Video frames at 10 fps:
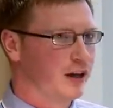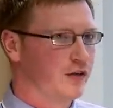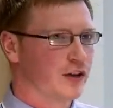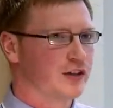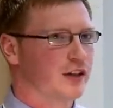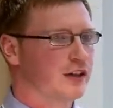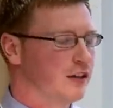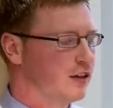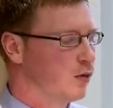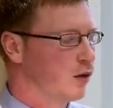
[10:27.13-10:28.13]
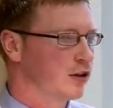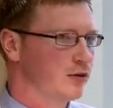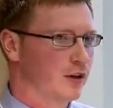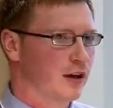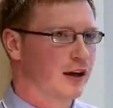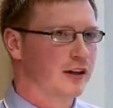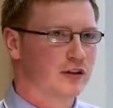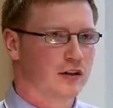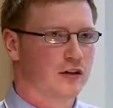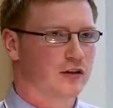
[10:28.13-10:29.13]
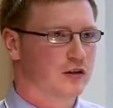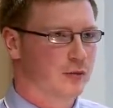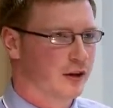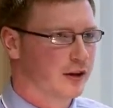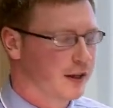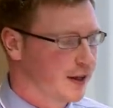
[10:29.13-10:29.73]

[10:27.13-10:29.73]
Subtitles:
If you're sending work to a client or a customer,